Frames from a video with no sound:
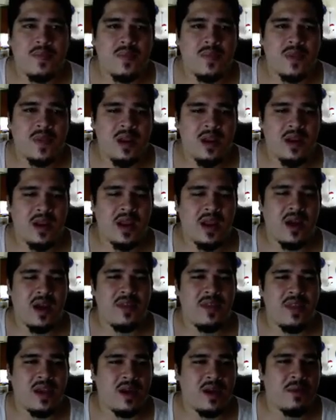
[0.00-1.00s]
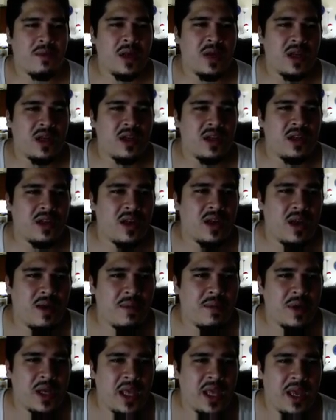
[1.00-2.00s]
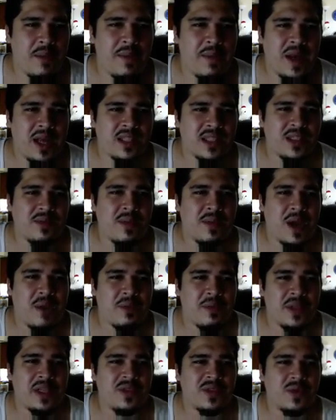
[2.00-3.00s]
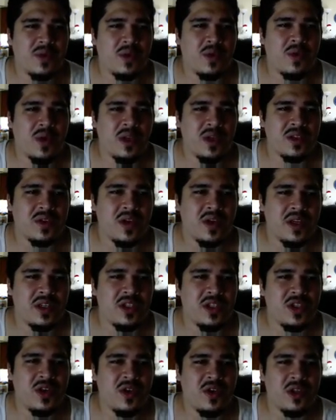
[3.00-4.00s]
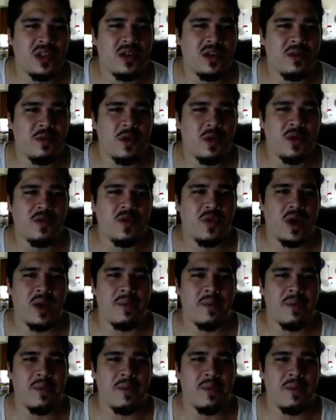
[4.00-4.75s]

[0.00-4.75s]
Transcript: now I think I'm gonna head back to my place real quick so I can show you a little more of what I meant